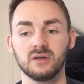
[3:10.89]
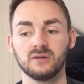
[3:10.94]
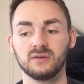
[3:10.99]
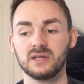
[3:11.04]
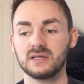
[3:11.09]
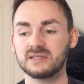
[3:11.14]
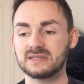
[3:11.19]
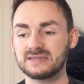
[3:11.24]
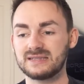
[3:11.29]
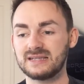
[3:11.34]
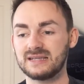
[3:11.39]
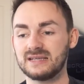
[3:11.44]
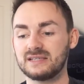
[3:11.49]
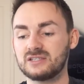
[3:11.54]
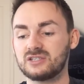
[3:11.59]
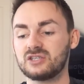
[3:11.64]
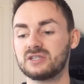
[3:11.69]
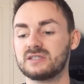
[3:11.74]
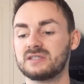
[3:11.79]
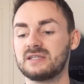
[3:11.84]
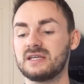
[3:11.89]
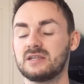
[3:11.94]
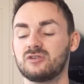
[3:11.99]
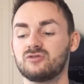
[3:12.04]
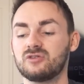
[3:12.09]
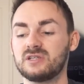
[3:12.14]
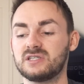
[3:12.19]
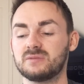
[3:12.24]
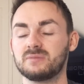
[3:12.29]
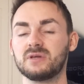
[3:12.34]
It's just
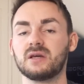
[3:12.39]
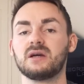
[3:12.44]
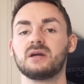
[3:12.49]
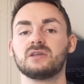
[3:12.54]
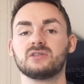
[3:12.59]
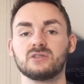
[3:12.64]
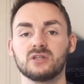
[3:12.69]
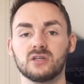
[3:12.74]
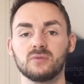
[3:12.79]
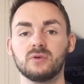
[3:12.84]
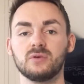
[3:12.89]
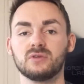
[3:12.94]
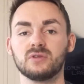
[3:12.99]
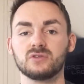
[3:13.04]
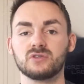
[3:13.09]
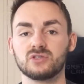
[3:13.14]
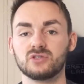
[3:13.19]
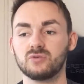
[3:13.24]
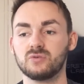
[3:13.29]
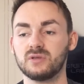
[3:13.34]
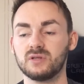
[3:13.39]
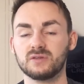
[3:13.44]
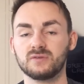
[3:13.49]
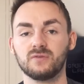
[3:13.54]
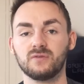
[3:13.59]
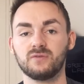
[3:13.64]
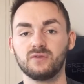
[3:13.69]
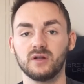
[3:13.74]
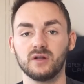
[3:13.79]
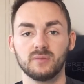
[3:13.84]
literally some guys on the computer just doing this
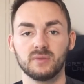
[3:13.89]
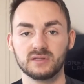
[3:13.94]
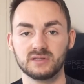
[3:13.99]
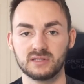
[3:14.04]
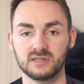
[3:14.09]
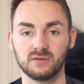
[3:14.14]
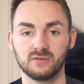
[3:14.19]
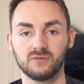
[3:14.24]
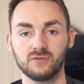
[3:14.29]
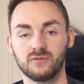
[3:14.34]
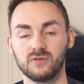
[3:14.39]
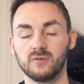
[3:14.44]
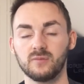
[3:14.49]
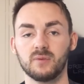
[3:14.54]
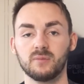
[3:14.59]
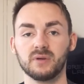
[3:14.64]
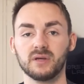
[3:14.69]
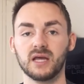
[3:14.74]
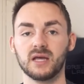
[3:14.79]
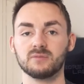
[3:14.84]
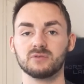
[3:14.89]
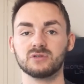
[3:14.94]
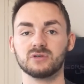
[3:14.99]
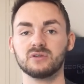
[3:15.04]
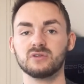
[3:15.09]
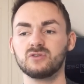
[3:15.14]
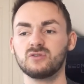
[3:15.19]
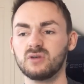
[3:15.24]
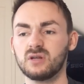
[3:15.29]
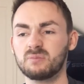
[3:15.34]
fulfillment stuff, fulfillment by Amazon.
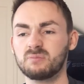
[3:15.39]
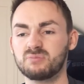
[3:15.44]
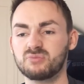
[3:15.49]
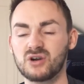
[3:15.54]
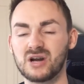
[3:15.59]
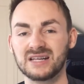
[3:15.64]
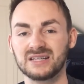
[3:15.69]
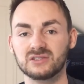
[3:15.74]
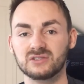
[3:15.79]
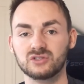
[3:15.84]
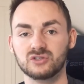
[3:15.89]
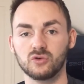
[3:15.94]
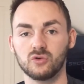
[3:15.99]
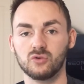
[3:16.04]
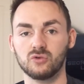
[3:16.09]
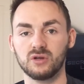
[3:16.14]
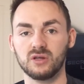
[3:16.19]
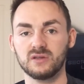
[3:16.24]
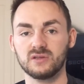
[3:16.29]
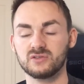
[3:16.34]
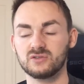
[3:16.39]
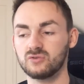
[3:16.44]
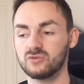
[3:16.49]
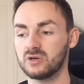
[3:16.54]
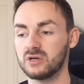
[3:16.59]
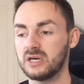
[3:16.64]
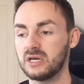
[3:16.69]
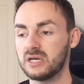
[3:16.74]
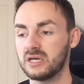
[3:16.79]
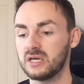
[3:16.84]
There's no like brand story, there's
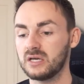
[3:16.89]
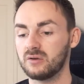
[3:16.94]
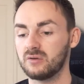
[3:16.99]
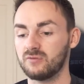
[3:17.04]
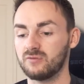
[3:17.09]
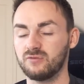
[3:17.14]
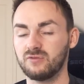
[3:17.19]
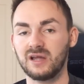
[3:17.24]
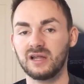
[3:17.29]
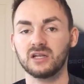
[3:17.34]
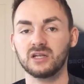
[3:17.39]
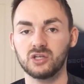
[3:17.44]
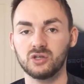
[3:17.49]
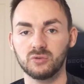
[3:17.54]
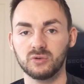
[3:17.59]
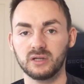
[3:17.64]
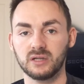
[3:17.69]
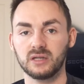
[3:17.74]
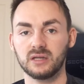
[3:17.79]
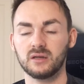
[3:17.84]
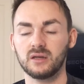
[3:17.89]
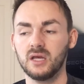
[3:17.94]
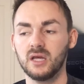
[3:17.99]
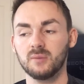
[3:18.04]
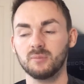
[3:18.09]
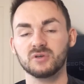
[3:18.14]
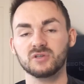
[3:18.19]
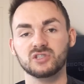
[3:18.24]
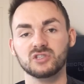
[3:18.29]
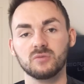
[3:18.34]
no value in it,
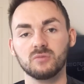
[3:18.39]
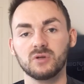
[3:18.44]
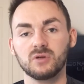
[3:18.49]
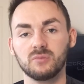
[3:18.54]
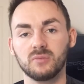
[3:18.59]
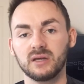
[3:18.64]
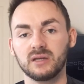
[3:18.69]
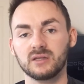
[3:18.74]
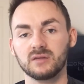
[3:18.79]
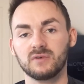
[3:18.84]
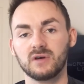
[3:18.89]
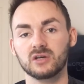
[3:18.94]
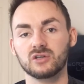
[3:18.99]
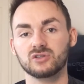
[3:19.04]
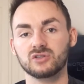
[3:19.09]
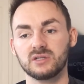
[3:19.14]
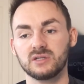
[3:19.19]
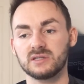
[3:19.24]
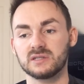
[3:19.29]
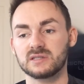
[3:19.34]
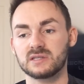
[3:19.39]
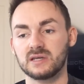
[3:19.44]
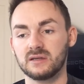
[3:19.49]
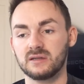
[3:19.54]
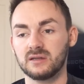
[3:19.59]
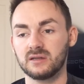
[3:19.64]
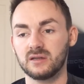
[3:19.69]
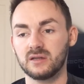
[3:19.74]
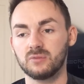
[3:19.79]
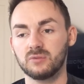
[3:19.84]
but someone might have actually
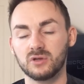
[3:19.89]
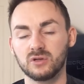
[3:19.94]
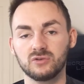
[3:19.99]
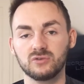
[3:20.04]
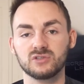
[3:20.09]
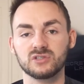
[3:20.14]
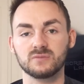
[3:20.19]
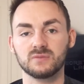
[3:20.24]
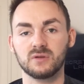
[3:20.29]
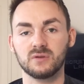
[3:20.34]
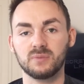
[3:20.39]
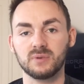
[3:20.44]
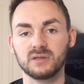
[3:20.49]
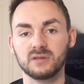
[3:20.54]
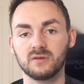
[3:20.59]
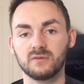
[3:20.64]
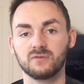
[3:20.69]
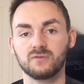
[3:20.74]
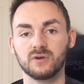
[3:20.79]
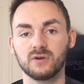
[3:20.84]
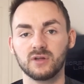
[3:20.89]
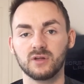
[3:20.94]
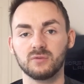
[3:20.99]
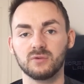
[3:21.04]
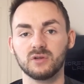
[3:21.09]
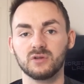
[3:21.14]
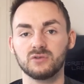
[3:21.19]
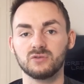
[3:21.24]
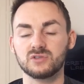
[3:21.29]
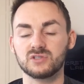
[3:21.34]
decided they want to do something a bit different, they
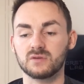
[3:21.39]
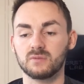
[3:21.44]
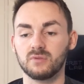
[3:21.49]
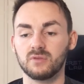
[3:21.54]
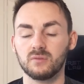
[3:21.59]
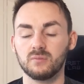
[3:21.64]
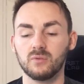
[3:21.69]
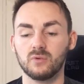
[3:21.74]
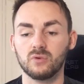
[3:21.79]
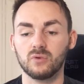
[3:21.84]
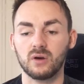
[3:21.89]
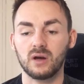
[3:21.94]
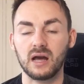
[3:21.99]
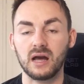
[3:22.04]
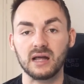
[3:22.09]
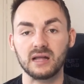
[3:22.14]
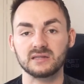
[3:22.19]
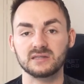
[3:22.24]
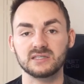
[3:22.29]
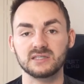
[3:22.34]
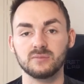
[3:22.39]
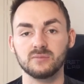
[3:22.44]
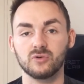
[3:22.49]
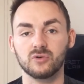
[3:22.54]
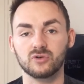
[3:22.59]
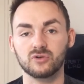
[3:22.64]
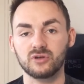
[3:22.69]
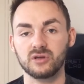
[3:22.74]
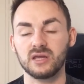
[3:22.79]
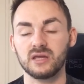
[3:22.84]
want to do something more artsy, more
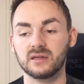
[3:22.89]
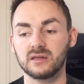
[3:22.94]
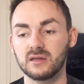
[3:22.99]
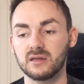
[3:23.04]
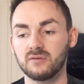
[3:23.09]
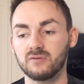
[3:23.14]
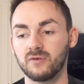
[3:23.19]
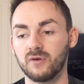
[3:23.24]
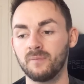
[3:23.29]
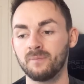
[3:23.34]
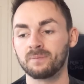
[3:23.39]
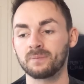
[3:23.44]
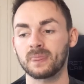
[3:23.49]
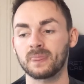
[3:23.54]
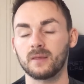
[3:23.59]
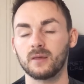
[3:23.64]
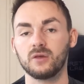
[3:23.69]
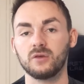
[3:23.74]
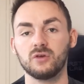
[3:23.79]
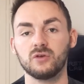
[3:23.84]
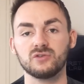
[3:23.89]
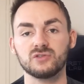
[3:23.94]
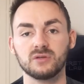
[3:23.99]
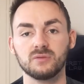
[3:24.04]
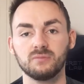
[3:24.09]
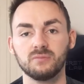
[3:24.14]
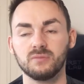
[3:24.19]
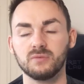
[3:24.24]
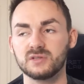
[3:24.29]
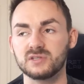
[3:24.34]
creative,
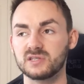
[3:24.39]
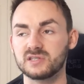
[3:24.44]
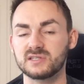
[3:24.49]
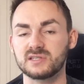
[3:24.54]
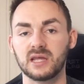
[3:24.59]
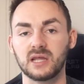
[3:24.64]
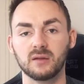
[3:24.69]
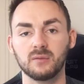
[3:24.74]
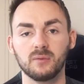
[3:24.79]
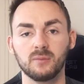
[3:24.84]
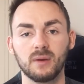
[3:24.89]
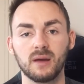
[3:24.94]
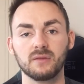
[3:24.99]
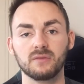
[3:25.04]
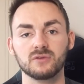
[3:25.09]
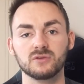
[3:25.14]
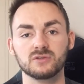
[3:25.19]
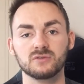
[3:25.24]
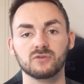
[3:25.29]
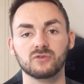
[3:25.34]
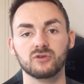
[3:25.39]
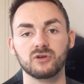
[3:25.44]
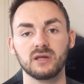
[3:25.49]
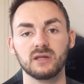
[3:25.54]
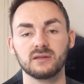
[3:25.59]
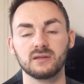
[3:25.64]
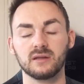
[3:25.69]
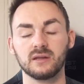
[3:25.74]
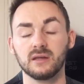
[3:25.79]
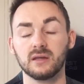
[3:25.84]
using sustainable methods of
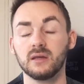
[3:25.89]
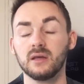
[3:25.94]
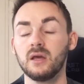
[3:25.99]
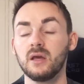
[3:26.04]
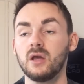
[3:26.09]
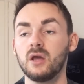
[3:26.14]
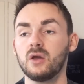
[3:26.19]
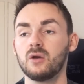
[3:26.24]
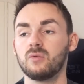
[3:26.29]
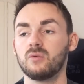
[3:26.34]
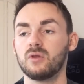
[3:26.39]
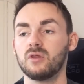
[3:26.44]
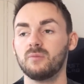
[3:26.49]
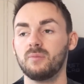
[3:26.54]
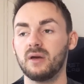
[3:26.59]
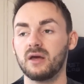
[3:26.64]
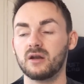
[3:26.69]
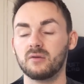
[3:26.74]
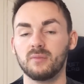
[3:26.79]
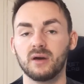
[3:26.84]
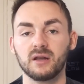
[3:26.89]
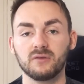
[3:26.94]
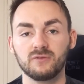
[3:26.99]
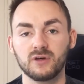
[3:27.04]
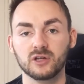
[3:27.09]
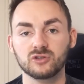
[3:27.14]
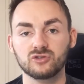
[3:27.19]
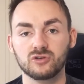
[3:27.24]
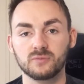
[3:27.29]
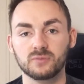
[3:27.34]
creating it with a better
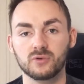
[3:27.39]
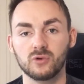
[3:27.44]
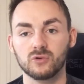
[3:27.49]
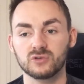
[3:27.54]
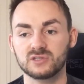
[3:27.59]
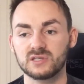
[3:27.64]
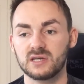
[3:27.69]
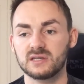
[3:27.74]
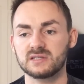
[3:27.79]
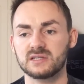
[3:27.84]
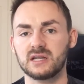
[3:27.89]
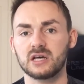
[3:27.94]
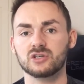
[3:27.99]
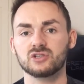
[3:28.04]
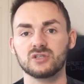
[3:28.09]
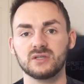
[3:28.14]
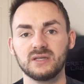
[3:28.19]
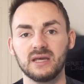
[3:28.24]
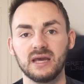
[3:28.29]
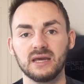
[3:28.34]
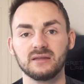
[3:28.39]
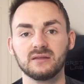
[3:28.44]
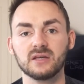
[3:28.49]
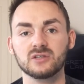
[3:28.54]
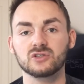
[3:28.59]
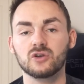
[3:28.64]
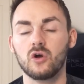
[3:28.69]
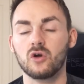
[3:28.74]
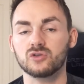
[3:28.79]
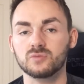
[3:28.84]
manufacturing process. And actually, yeah, it
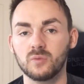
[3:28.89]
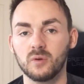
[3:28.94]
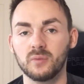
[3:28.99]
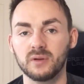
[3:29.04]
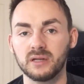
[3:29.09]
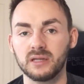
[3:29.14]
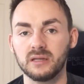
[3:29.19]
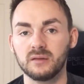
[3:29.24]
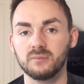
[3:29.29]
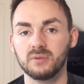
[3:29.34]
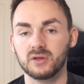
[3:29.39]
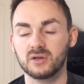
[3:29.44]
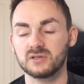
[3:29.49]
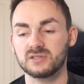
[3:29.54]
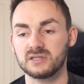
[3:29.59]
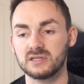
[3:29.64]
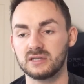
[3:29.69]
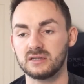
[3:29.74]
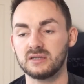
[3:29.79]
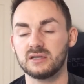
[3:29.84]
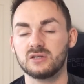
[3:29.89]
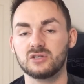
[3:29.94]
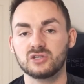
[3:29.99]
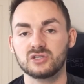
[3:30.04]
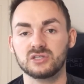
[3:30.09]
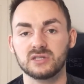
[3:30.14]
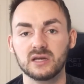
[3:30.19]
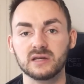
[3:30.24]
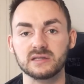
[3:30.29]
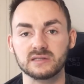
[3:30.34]
does cost more money, because it
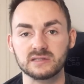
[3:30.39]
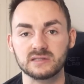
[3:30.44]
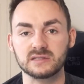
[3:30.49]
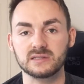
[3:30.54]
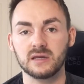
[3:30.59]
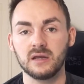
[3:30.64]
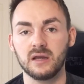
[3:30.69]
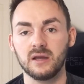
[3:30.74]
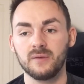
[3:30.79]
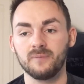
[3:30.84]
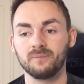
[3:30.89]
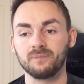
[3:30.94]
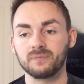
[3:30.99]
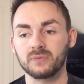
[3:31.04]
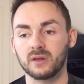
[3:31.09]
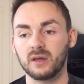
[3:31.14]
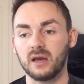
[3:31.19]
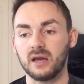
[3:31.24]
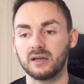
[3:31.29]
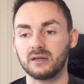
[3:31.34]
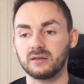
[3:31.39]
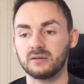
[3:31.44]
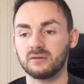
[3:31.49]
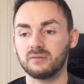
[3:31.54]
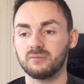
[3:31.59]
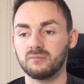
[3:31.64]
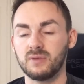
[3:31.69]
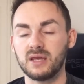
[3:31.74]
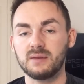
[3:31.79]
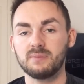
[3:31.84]
just does. And
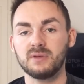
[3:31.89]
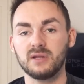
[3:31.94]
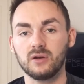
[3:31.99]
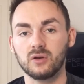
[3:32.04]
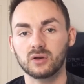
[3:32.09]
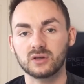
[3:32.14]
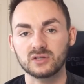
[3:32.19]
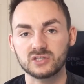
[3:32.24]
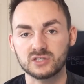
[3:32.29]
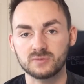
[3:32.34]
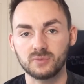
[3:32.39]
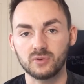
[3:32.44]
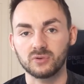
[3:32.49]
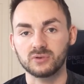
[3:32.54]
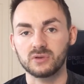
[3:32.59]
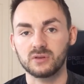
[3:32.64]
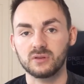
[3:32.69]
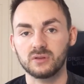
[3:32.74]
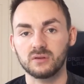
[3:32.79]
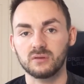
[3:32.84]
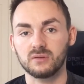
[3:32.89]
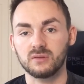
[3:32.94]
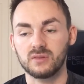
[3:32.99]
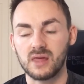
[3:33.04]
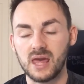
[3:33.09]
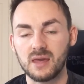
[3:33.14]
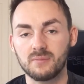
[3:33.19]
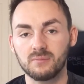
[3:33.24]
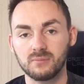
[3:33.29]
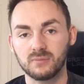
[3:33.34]
maybe look at supporting
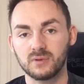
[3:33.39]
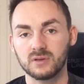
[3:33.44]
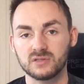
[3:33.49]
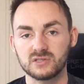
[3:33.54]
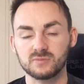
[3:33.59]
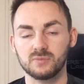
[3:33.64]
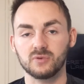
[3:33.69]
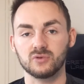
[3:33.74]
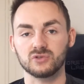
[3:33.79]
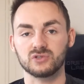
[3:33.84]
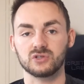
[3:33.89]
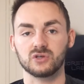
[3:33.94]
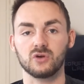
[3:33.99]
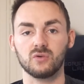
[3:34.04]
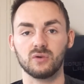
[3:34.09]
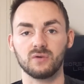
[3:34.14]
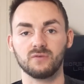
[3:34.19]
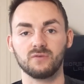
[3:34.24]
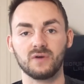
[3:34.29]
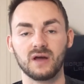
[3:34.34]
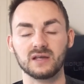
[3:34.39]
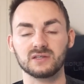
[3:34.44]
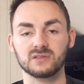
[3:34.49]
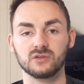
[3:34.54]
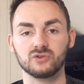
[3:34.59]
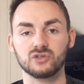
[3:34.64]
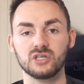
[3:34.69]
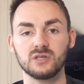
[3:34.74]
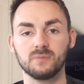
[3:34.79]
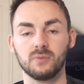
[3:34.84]
them as opposed to going fast
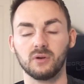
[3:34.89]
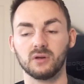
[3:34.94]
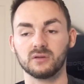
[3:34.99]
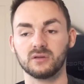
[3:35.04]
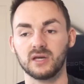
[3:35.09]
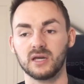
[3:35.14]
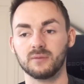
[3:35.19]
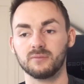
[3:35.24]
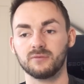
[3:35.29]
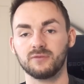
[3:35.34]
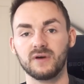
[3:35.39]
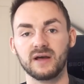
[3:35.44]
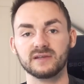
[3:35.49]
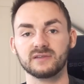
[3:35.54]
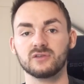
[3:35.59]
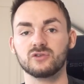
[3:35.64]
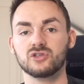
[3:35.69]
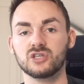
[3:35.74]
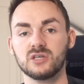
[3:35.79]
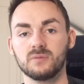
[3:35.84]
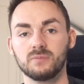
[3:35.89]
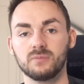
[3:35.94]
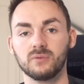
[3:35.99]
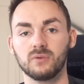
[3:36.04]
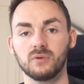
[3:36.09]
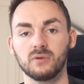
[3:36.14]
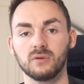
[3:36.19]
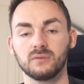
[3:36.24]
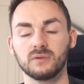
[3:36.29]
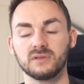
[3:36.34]
and cheap all the time. Fast and cheap
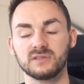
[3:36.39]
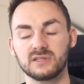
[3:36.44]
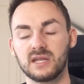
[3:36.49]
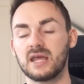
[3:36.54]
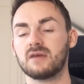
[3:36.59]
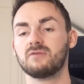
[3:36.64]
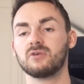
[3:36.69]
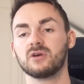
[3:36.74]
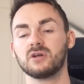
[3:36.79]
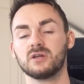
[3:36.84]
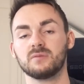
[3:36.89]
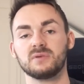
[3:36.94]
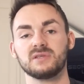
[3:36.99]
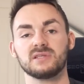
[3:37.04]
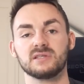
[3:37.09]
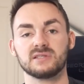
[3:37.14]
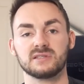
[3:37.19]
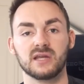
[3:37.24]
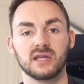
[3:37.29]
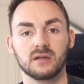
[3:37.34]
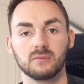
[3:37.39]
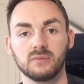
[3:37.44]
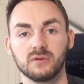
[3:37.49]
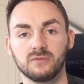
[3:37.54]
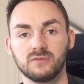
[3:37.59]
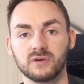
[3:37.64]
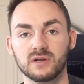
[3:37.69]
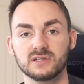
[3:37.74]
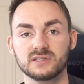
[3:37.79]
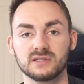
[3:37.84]
is never going to be sustainable
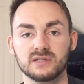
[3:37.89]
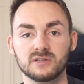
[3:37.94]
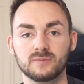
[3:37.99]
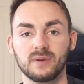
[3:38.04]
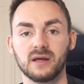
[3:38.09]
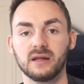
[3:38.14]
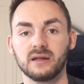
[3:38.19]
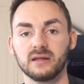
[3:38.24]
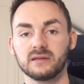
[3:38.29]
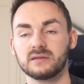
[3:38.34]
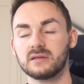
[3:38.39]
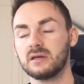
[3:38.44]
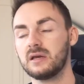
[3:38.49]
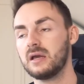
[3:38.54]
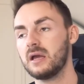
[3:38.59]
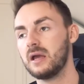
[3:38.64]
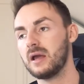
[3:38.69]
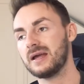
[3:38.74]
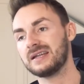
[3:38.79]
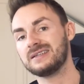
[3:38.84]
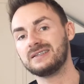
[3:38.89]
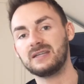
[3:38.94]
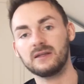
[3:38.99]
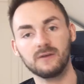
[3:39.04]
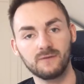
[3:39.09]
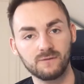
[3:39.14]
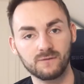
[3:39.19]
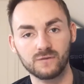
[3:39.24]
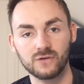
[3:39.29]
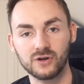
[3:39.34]
for us on this planet.
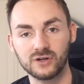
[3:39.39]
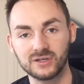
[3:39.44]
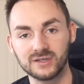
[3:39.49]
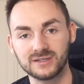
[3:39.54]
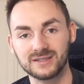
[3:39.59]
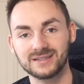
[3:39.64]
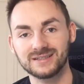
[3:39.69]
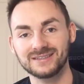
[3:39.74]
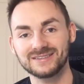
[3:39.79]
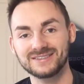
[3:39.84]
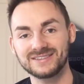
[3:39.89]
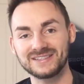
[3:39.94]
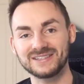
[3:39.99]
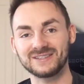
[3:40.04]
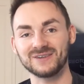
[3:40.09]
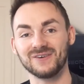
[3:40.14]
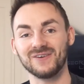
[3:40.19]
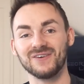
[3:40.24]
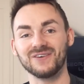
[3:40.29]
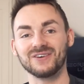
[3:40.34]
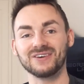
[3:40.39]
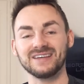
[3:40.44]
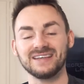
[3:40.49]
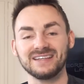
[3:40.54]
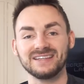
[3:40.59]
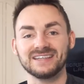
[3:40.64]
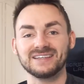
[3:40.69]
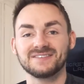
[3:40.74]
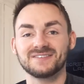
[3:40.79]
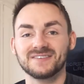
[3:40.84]
Different story,
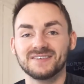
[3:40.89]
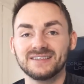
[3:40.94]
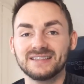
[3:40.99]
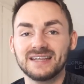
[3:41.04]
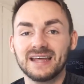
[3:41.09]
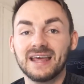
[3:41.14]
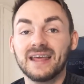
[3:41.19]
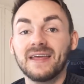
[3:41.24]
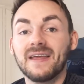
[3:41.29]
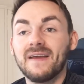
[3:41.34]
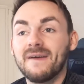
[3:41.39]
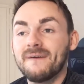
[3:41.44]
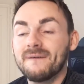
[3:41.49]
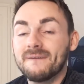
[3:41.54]
different day.